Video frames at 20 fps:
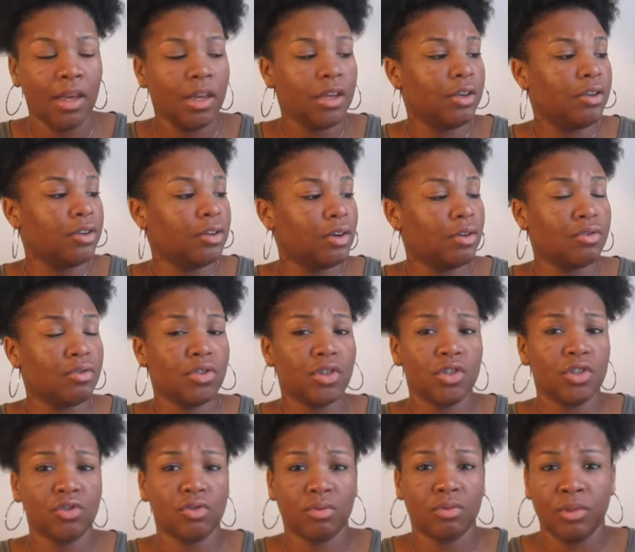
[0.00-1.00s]
you know,
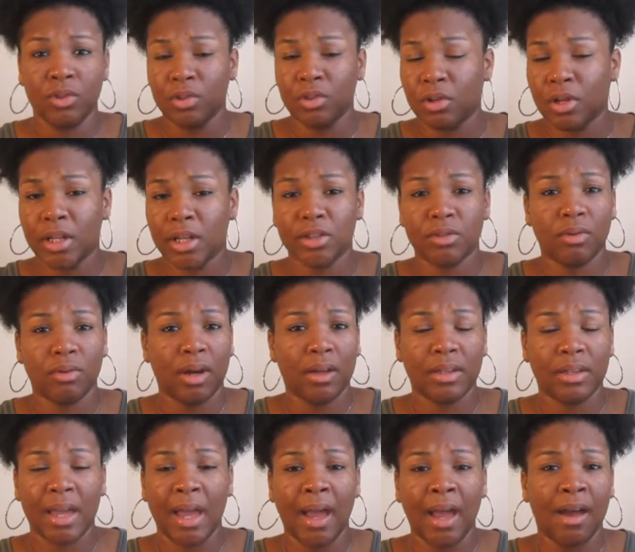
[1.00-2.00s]
just, you know, like throughout
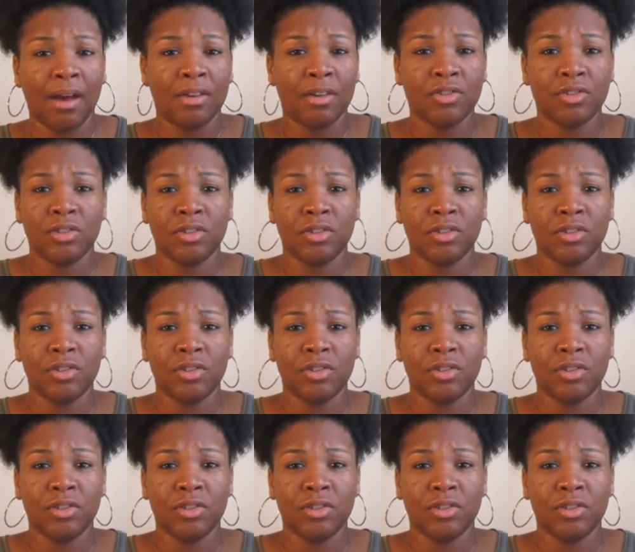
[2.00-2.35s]
the house,